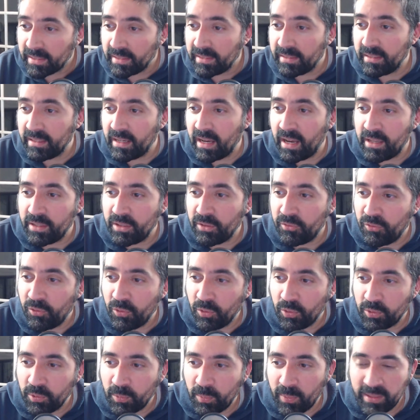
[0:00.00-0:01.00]
The
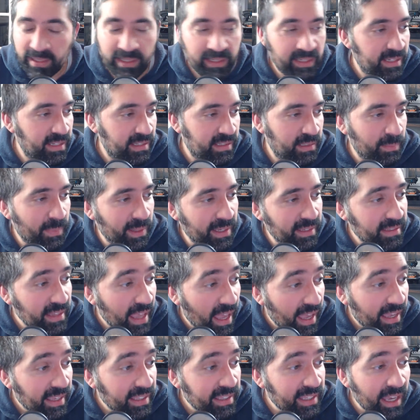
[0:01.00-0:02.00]
420D is a beast.
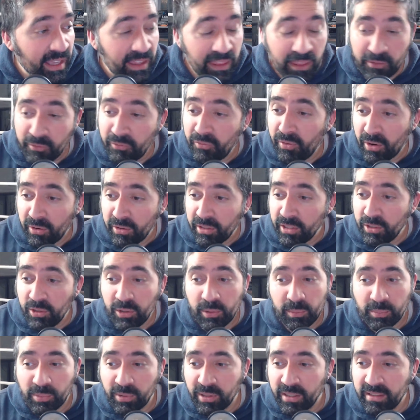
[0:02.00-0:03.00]
Yeah, they're very
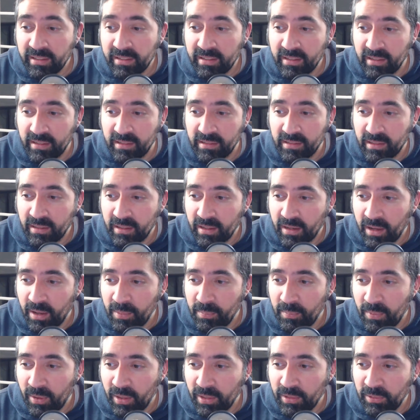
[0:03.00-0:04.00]
good printers. I
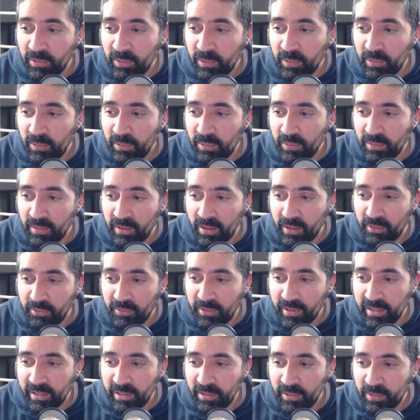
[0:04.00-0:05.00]

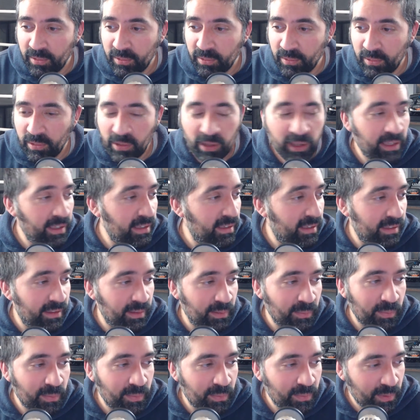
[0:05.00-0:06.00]
really do like
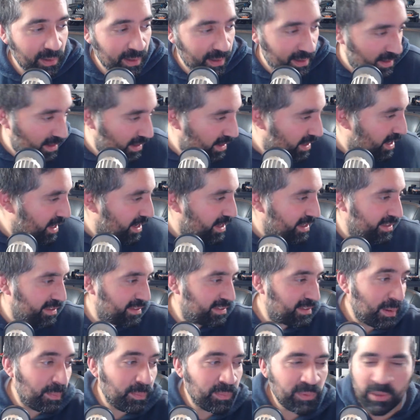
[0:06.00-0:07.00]
them, but
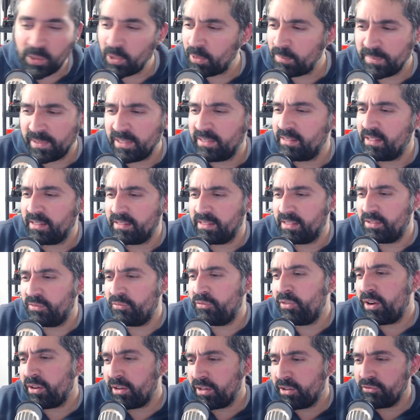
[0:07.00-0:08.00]
sometimes it does this.
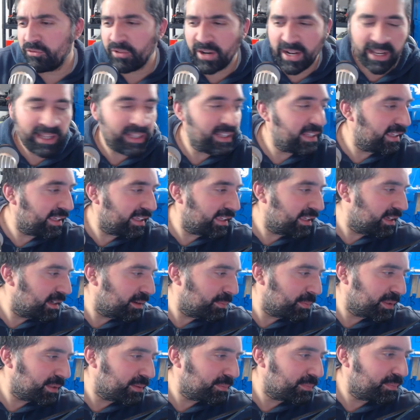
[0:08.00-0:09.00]
Very rarely, I
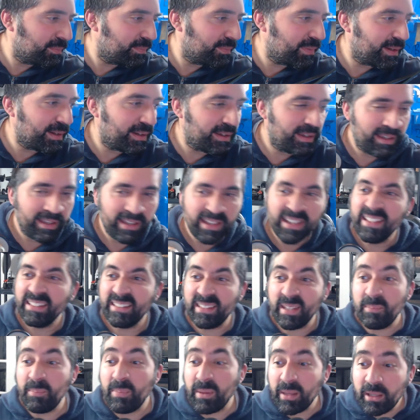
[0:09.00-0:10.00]
mean, but
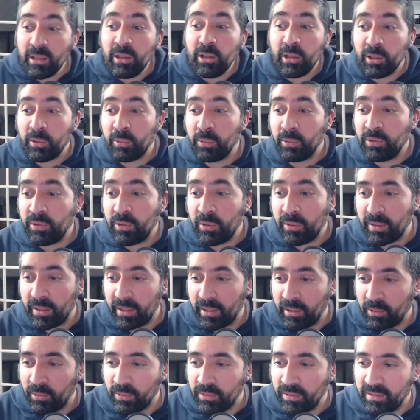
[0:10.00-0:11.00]
typical it will do it
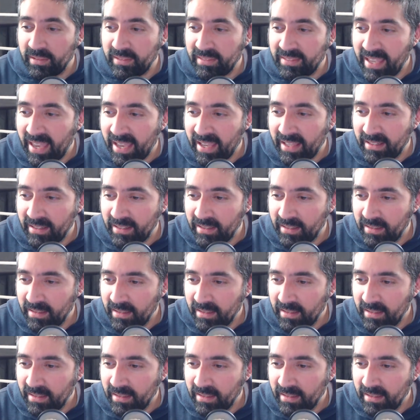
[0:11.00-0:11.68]
on 10.